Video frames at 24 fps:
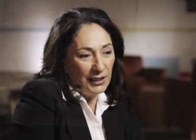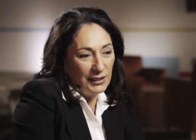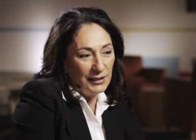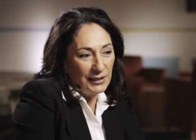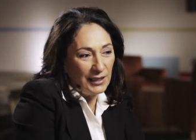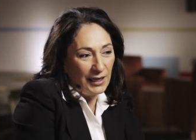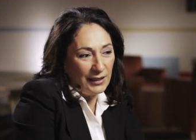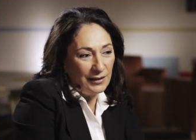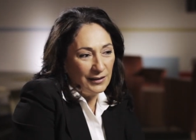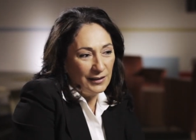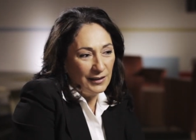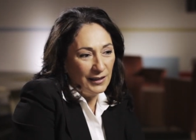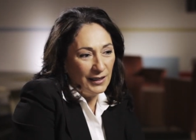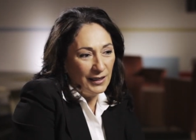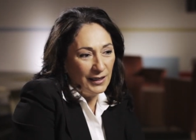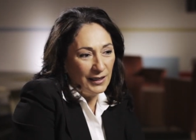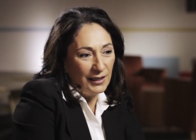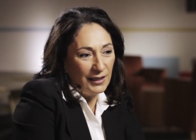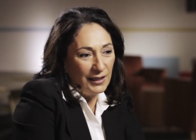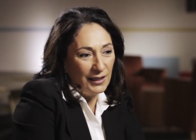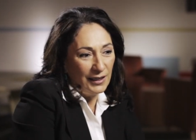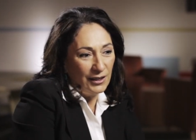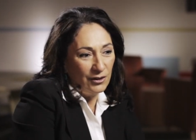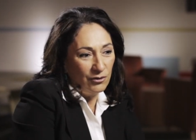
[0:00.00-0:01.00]
is, I
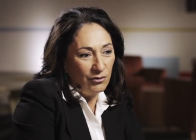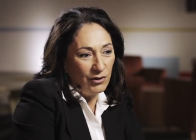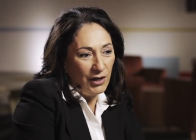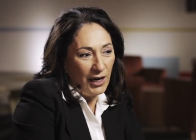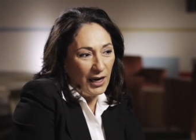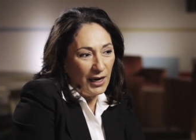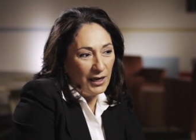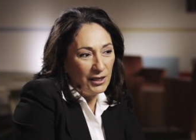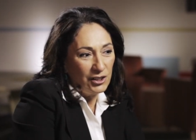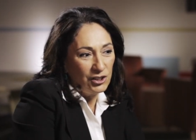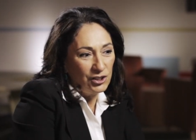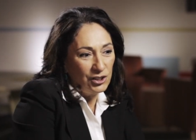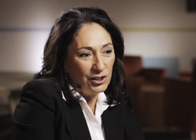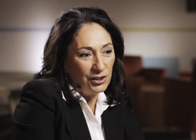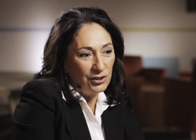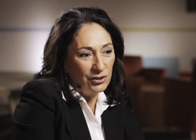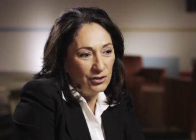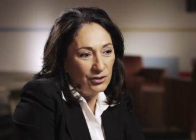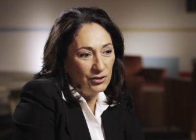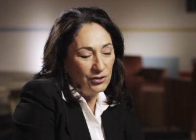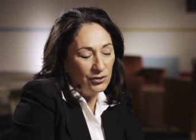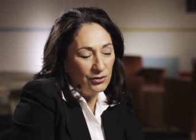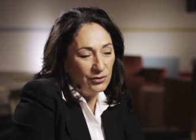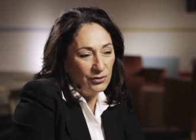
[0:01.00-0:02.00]
think, in
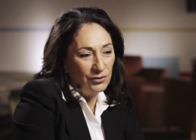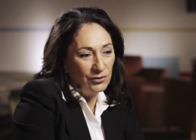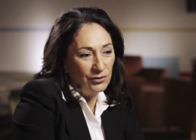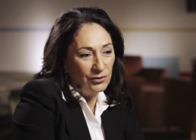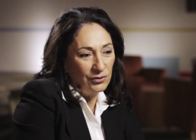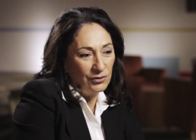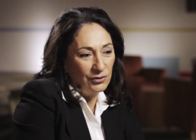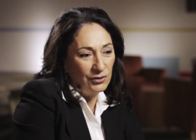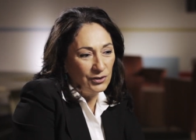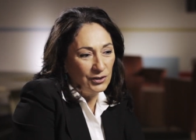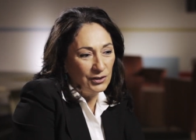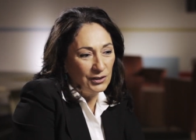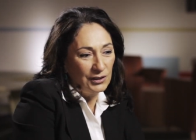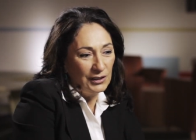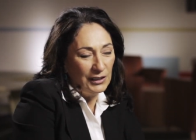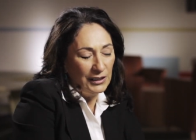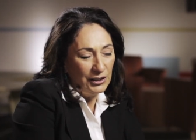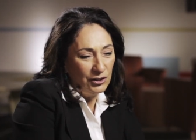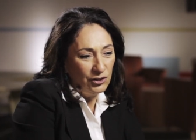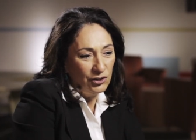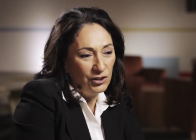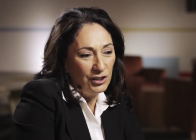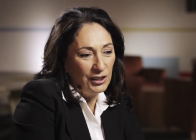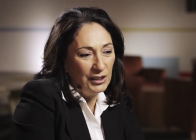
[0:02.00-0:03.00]
reaction to
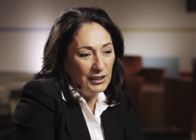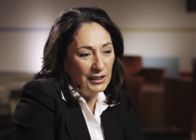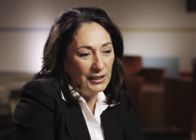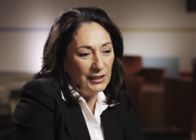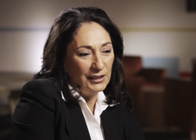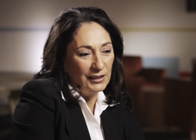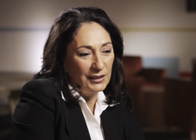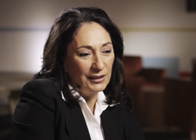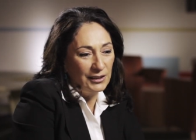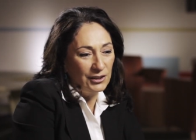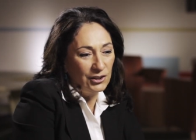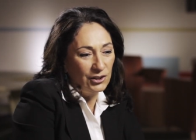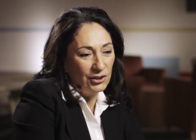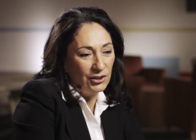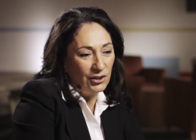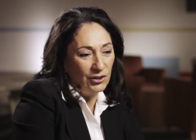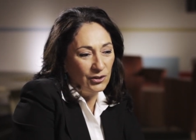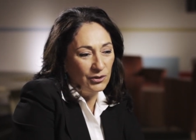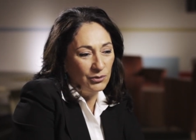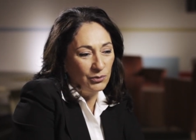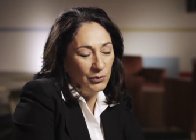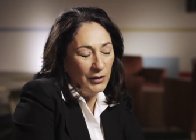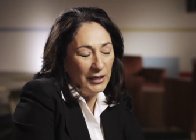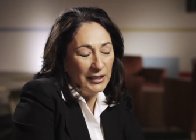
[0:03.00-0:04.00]
literally, you
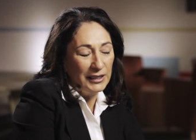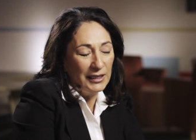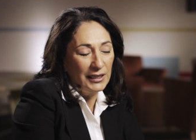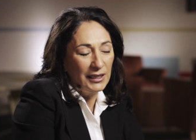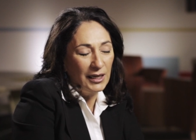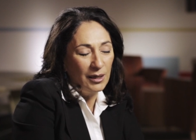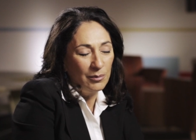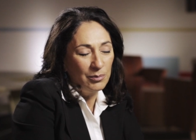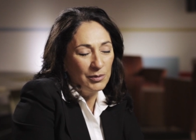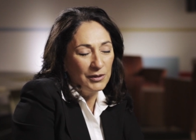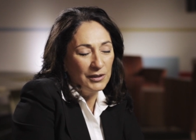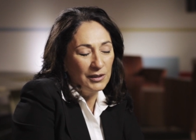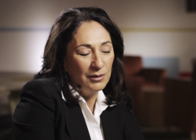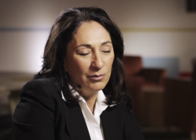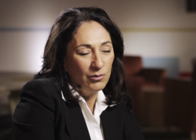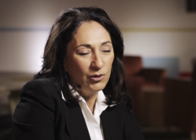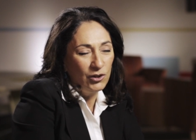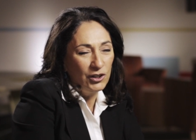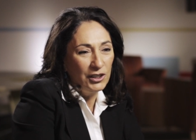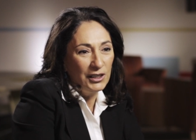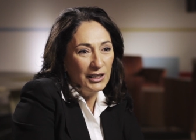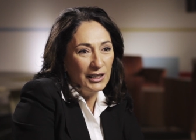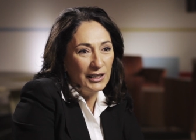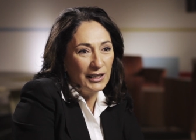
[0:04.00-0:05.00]
know, waking up in the
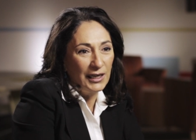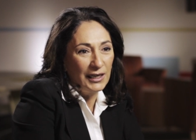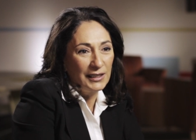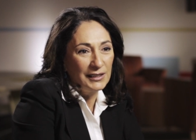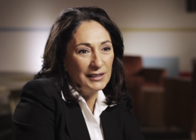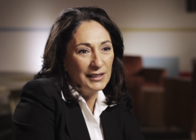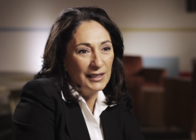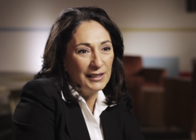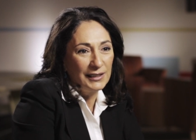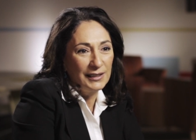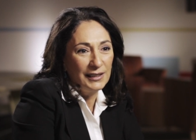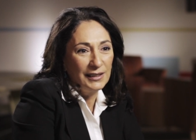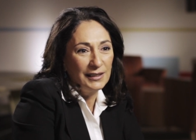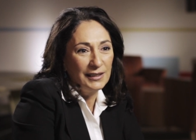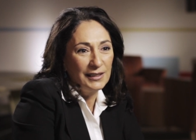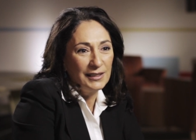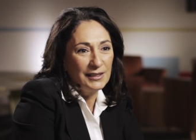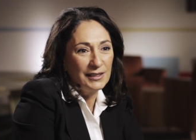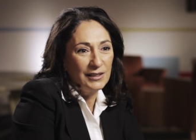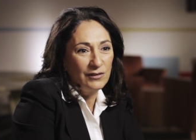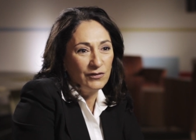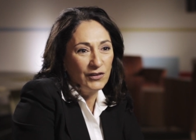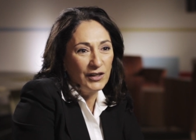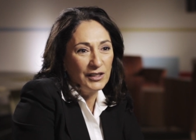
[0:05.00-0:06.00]
morning and taking
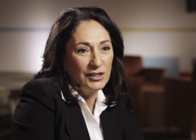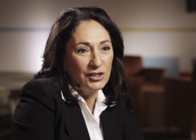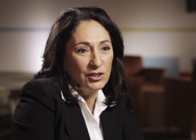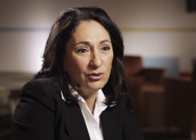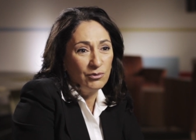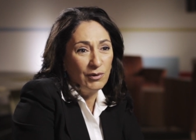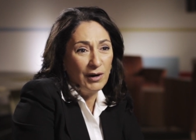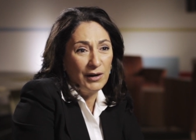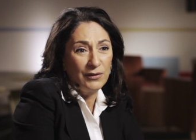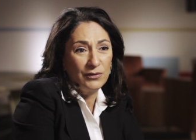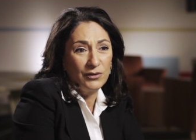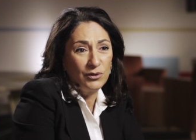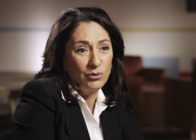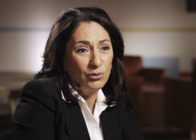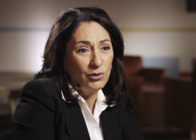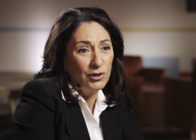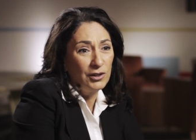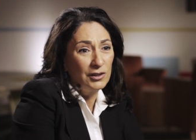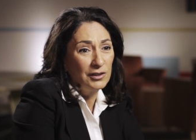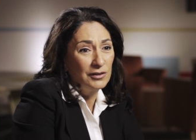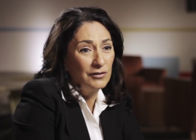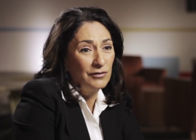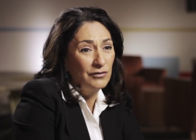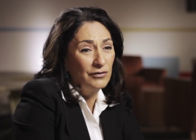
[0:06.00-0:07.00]
these events around the
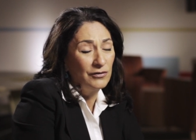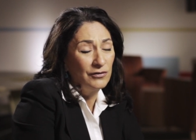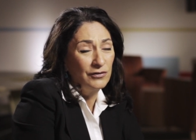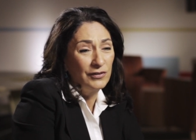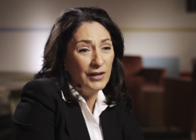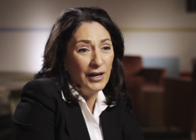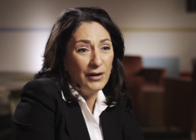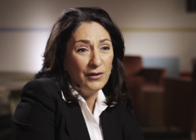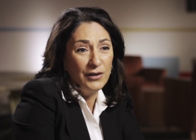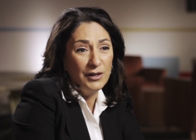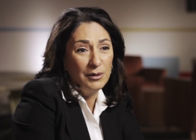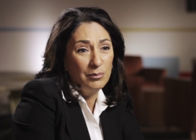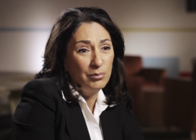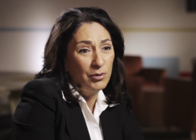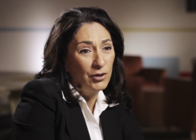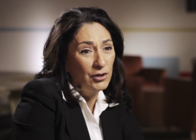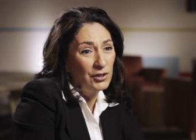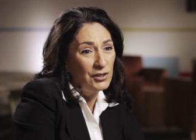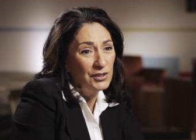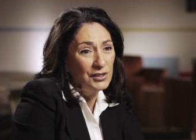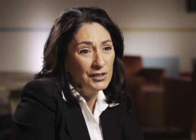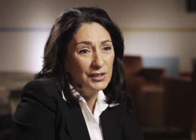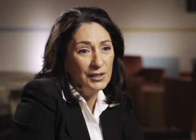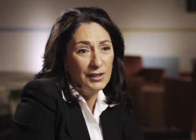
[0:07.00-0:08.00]
world very
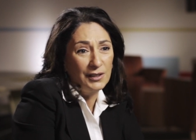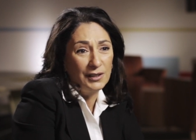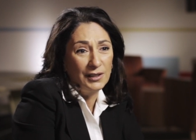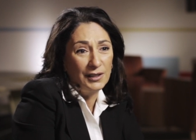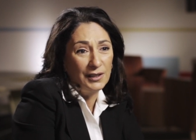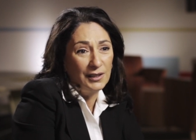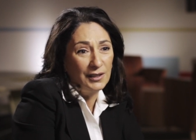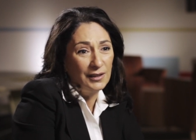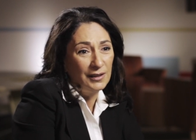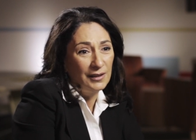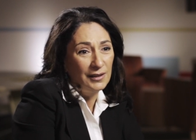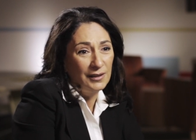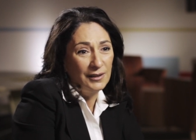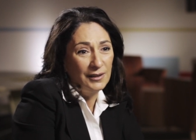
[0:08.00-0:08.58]
personally.